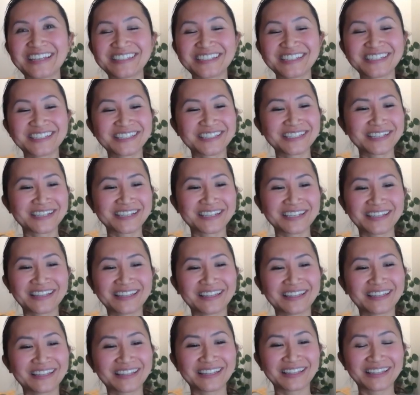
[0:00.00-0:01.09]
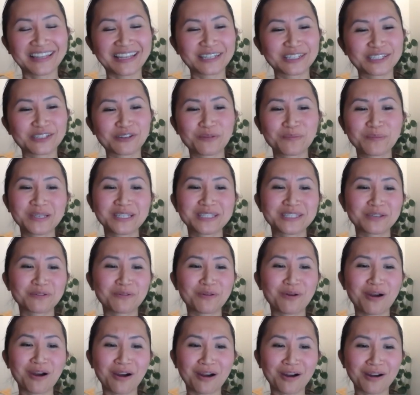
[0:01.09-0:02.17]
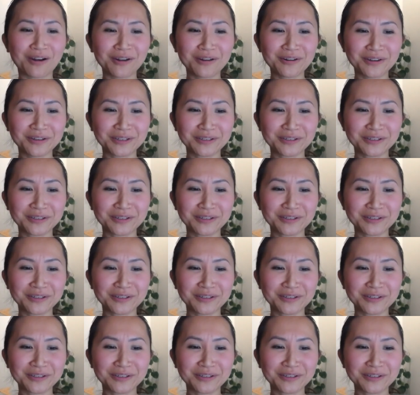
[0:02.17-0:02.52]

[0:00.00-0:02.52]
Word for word: think just to, like, don't be so hard